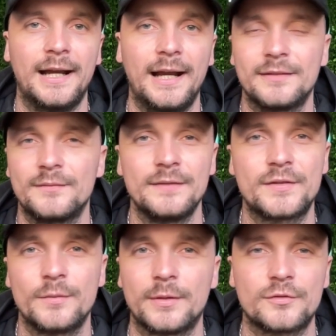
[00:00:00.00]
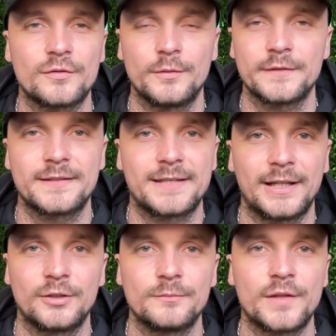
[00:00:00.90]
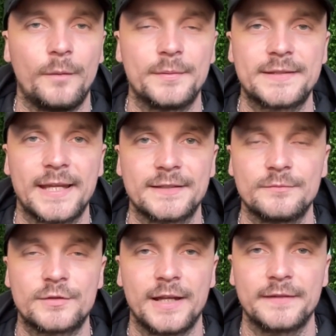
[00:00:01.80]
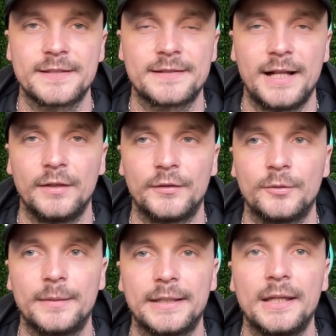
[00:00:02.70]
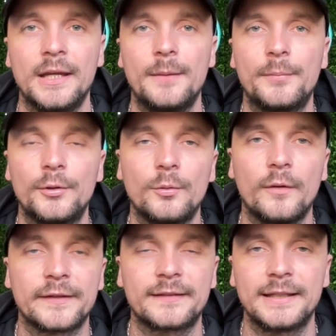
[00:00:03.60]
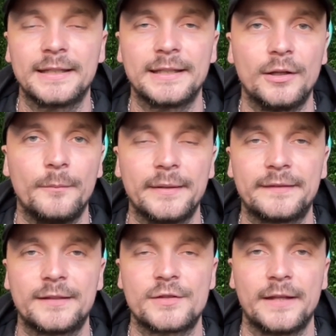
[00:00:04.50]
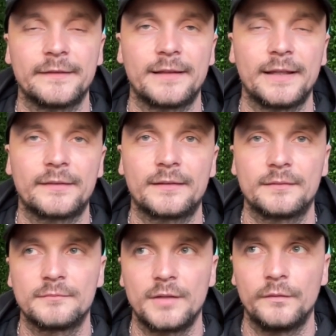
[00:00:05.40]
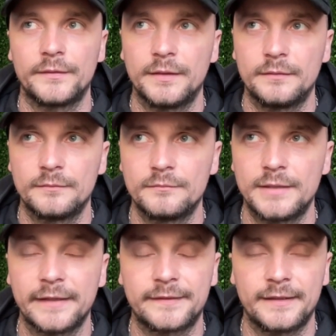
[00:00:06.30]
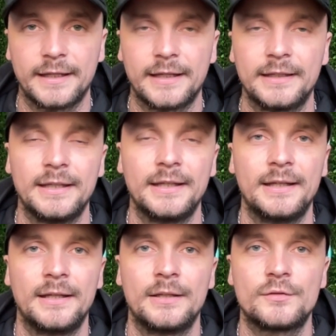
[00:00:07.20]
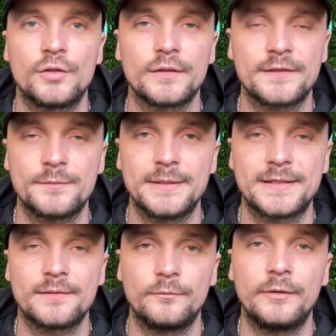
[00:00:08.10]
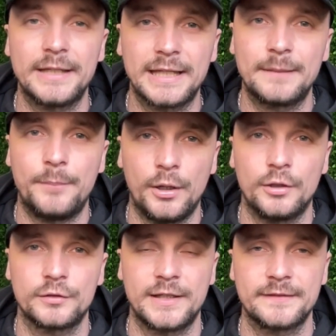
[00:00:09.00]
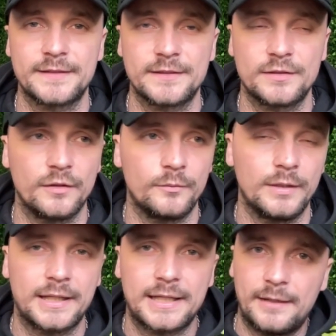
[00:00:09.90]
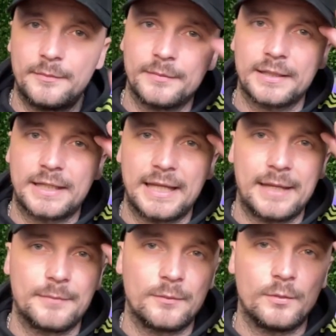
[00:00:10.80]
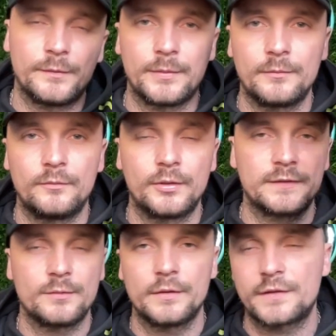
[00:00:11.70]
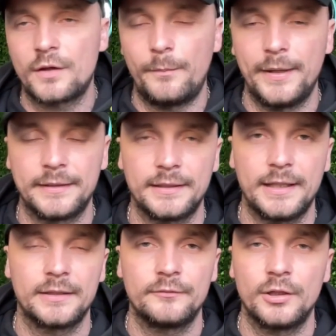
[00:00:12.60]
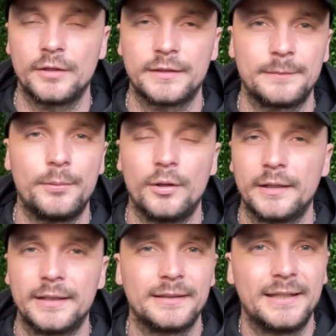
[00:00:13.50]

If somebody just wants to stand up top and take some chances, that'll do me. Piroe obviously, missed the chance yesterday. Joseph missed some really poor chances. I can't remember the game it was, but he was running towards Cop End at Ellen Road and he put it